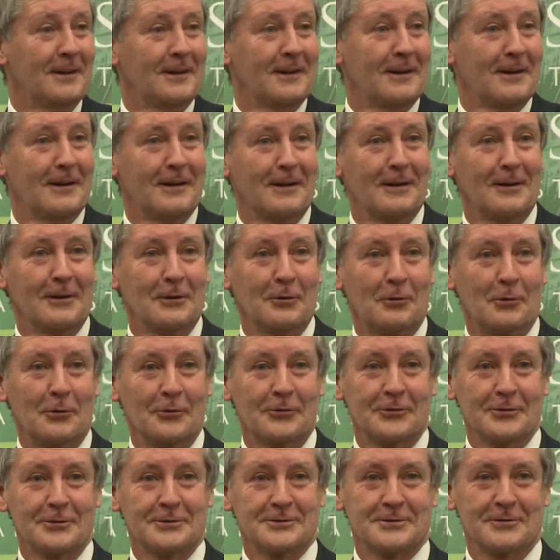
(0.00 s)

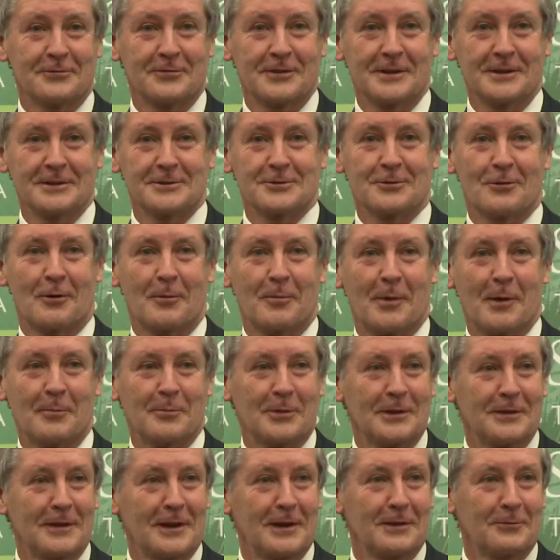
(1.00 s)
All sorts of things crop
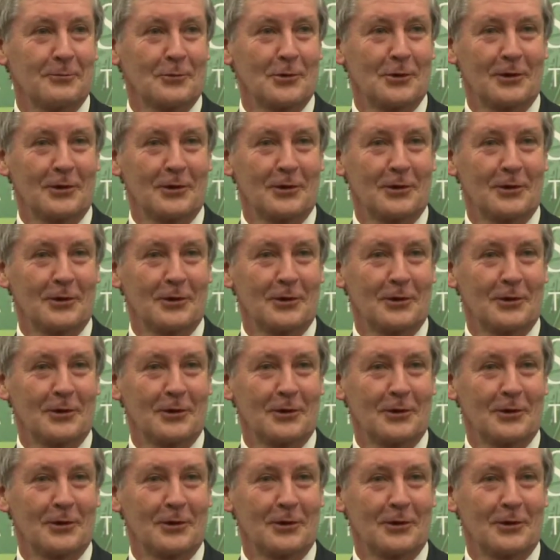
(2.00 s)
up in that,